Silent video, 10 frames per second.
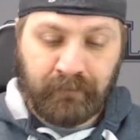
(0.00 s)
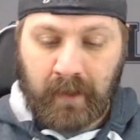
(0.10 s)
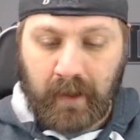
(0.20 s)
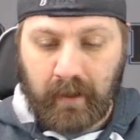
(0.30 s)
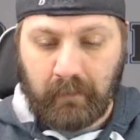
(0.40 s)

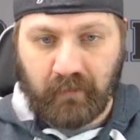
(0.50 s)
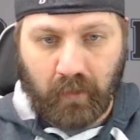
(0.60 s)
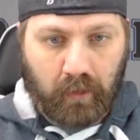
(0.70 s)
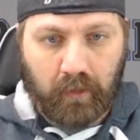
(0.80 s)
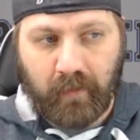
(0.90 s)
for
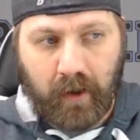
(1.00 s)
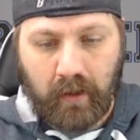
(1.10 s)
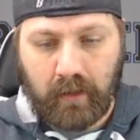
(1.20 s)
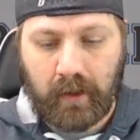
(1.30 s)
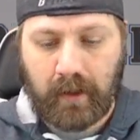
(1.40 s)
all of
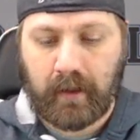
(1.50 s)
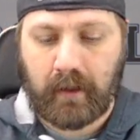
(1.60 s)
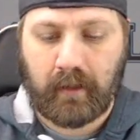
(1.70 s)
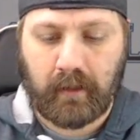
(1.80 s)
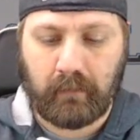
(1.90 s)

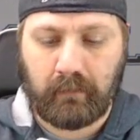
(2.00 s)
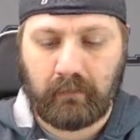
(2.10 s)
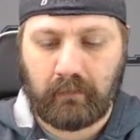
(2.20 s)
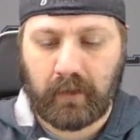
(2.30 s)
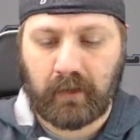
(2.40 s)
our
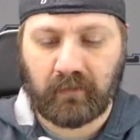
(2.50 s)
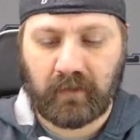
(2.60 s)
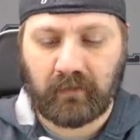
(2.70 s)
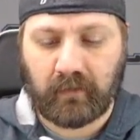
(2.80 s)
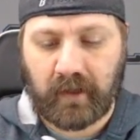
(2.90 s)
Medusa
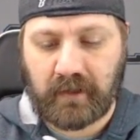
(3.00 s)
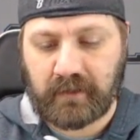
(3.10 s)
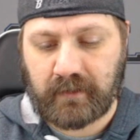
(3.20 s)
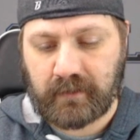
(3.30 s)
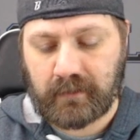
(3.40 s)

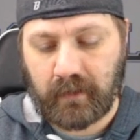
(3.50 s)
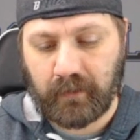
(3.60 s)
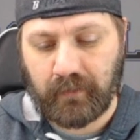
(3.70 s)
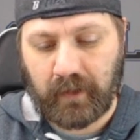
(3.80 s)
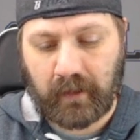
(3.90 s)
installations, our
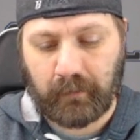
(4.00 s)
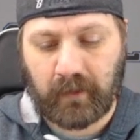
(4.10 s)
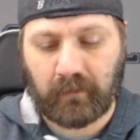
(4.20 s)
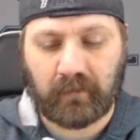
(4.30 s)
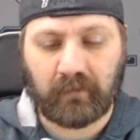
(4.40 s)
3 gig
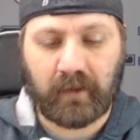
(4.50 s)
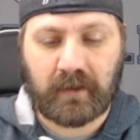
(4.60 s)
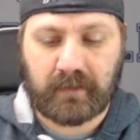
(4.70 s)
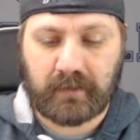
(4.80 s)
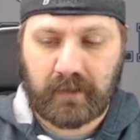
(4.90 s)
Medusa
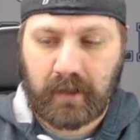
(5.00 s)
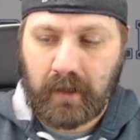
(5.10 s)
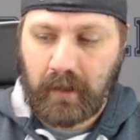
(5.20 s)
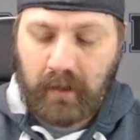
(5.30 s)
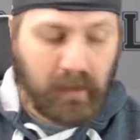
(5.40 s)
installations.
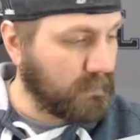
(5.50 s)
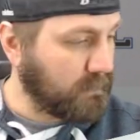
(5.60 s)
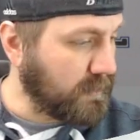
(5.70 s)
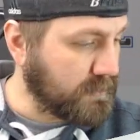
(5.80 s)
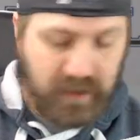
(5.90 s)

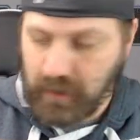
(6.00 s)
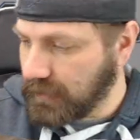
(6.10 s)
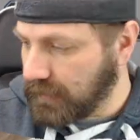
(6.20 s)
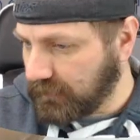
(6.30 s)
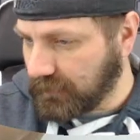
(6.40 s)
So I'll show you. So